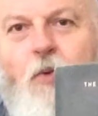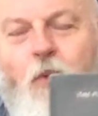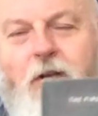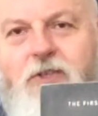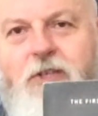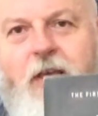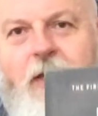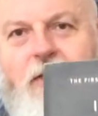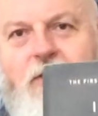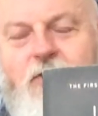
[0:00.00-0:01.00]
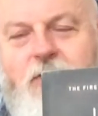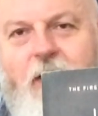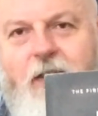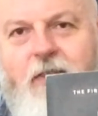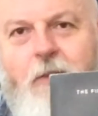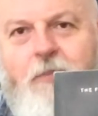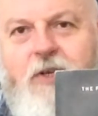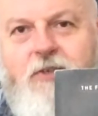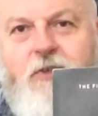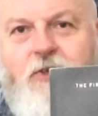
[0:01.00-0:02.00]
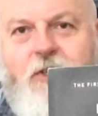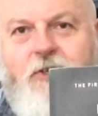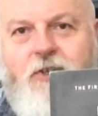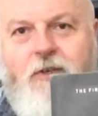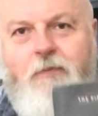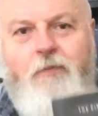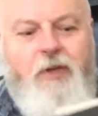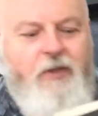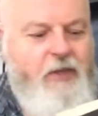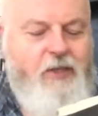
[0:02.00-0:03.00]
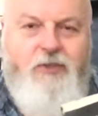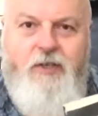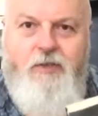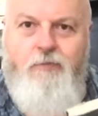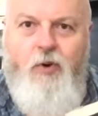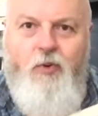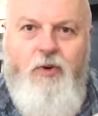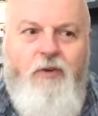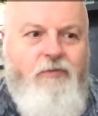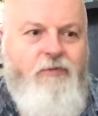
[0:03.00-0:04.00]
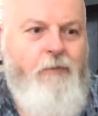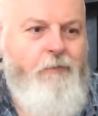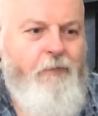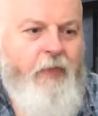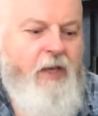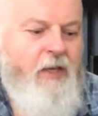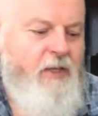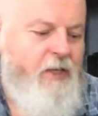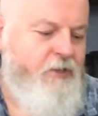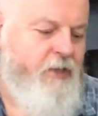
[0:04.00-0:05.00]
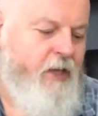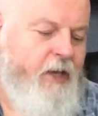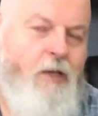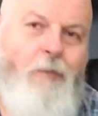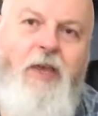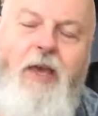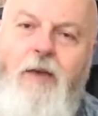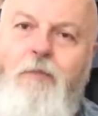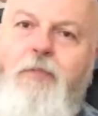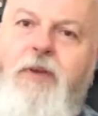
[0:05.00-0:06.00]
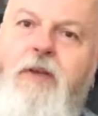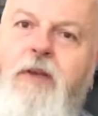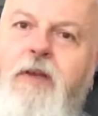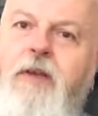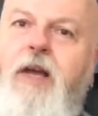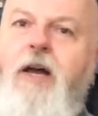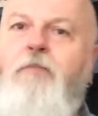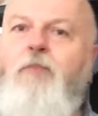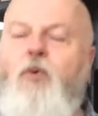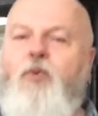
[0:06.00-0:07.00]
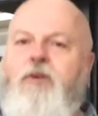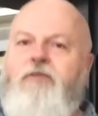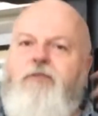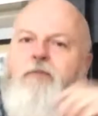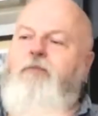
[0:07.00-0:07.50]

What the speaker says: Once again set in the prison system, but this is more of less the labour camp and more of